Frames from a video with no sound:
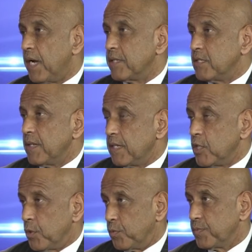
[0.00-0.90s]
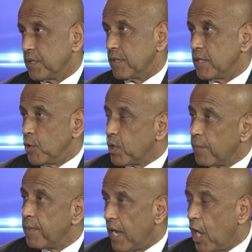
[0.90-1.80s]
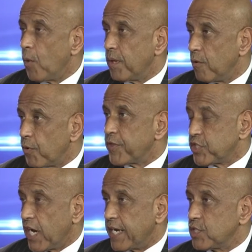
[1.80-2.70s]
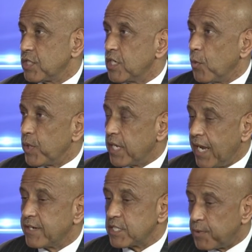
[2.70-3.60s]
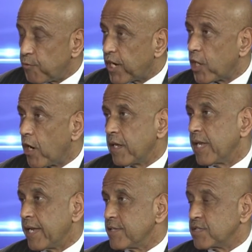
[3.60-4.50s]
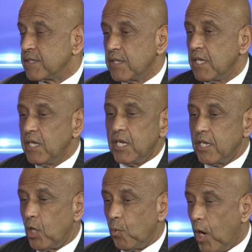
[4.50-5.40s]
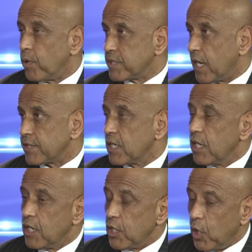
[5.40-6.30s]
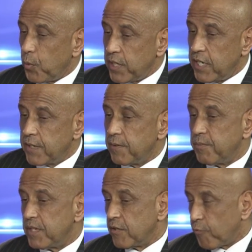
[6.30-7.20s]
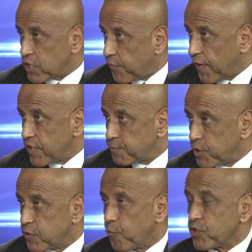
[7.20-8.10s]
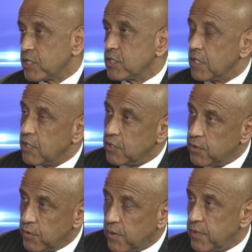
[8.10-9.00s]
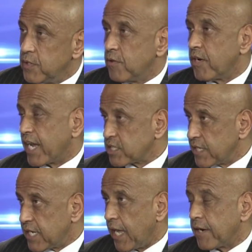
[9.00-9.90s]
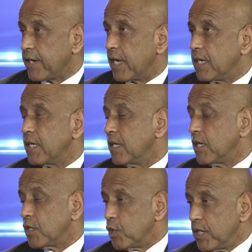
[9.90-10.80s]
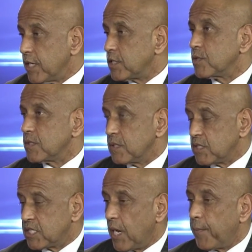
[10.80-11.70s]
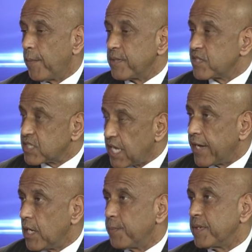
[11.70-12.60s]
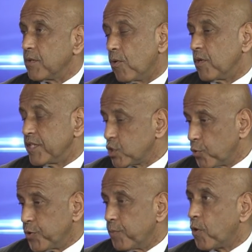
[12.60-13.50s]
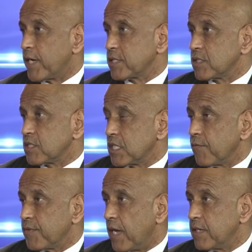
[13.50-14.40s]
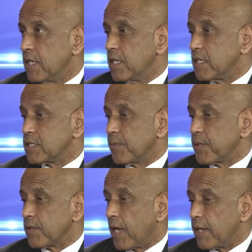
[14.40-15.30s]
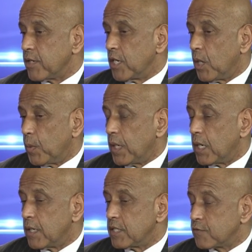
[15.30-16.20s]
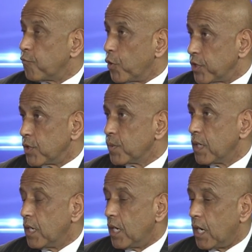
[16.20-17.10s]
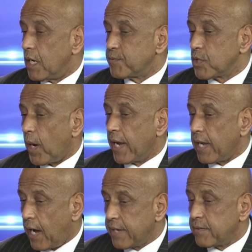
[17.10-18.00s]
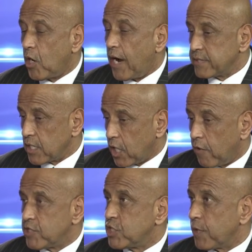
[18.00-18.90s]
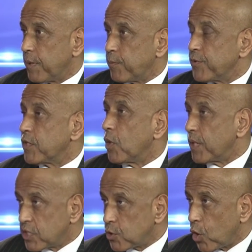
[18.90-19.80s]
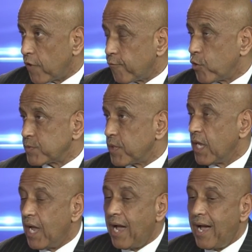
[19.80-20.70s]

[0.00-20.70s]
by you? You can help with the change. You know, we can't just be wringing our hands and, you know, woe is us. You know, we need to diversify these police forces. You, you're an excellent candidate you need to step up and sign up and or at least go through the process and see if that is something that you know uh, is for you. Uh, so I, I constantly encourage young people to go into law enforcement.